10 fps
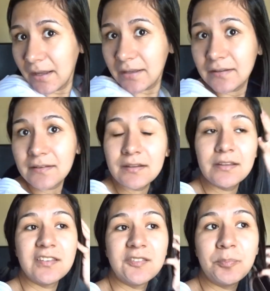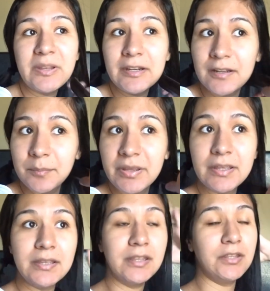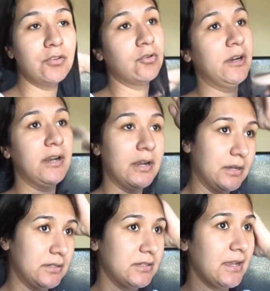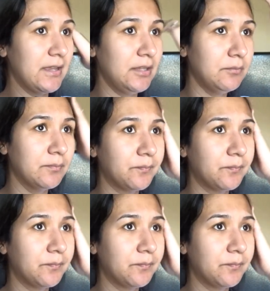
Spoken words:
it is gonna speed up your time